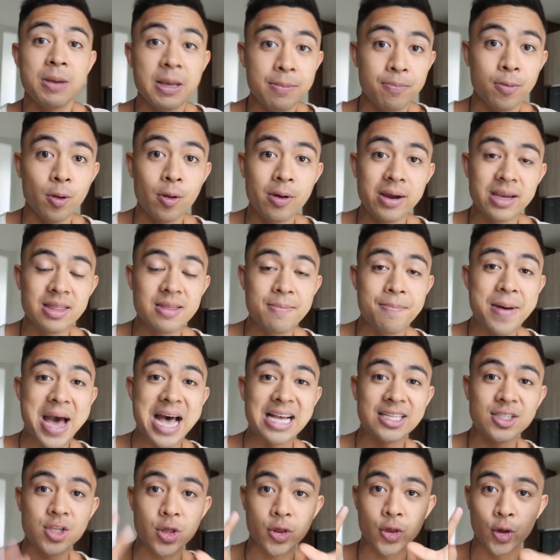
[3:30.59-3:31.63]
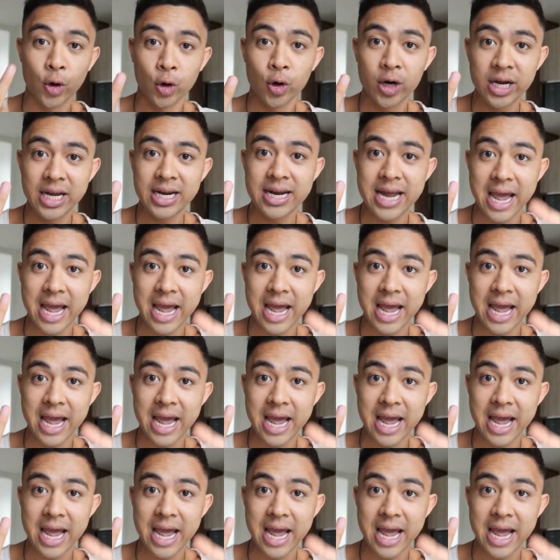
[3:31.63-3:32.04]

people in the past 30